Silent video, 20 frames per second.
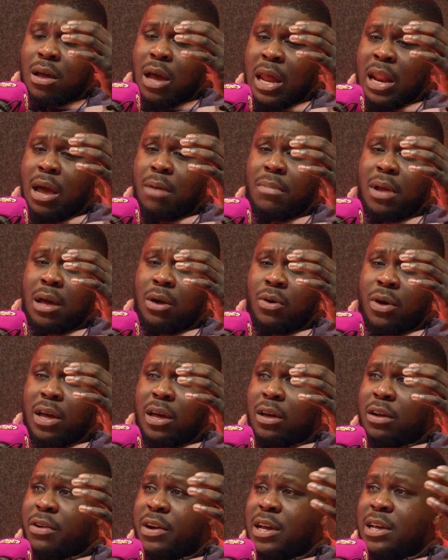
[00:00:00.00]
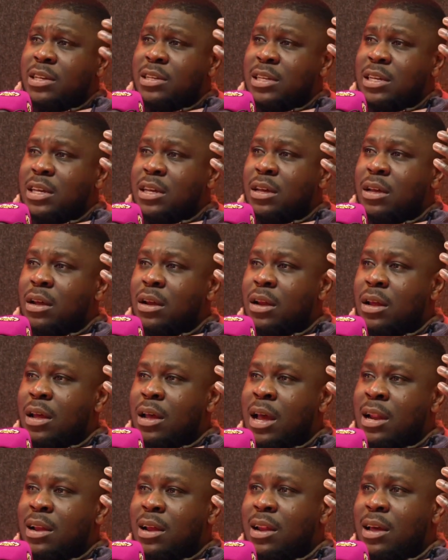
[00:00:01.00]
and I'm like going crazy.
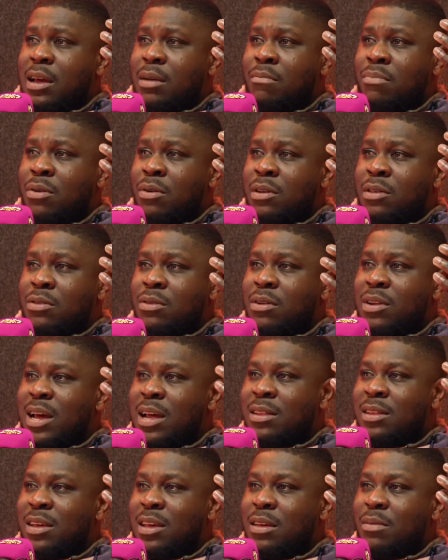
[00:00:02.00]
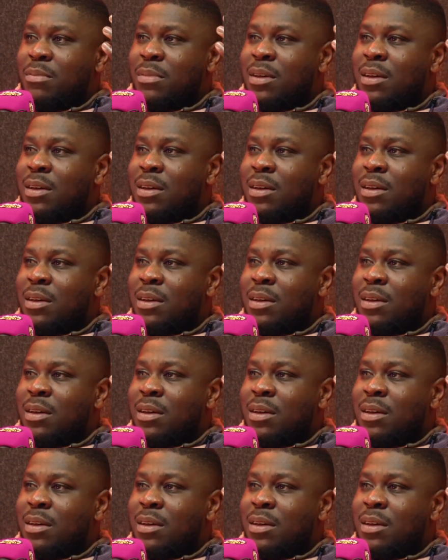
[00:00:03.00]
And they're like, bro, it's not that deep.